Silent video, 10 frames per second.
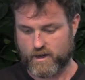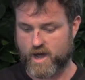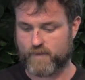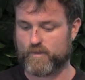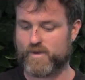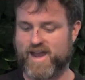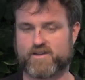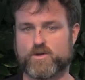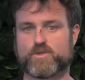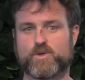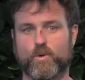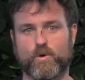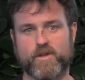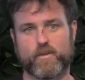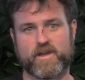And we had no
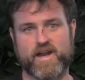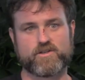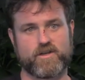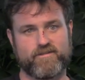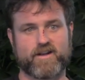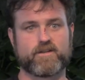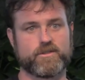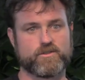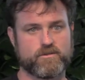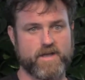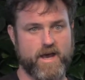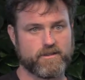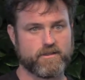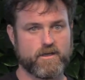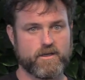tool that we could actually effectively do
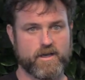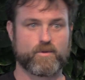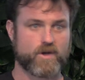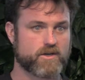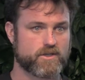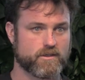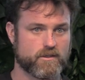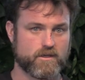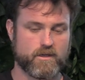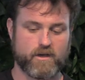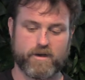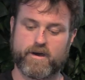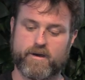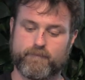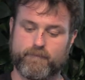that in production.
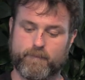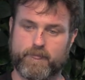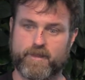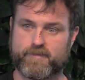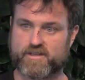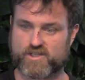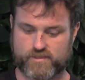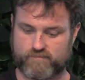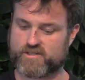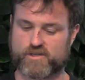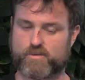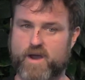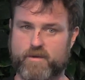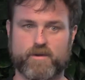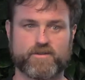This is
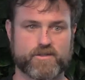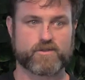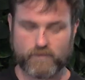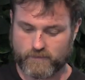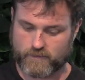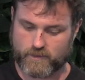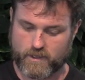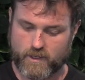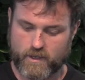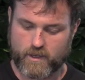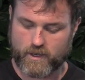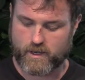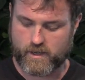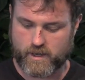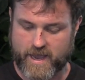why we built this tool.
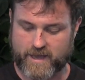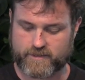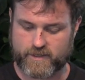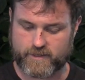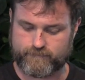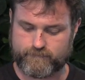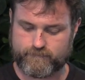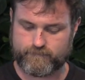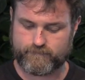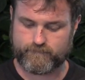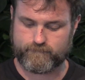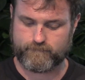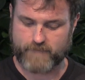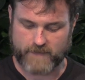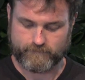And
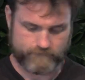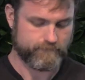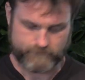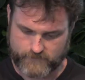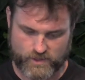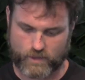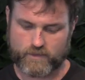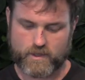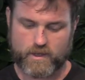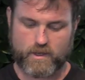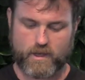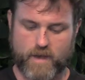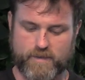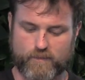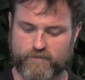yeah, so
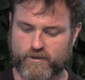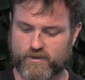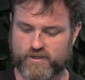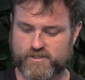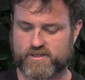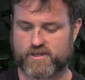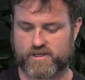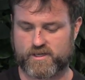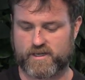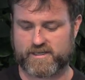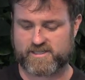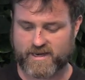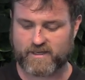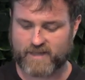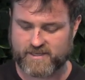a bit more further, there's an
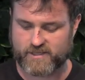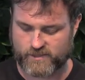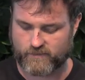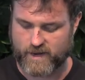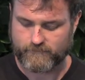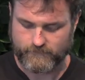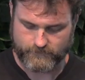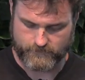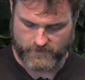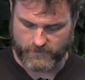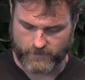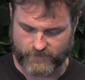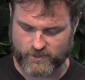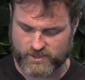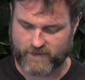extended class histogram
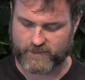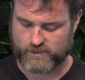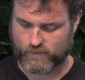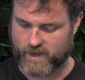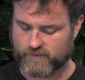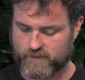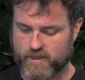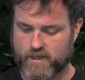functionality as well.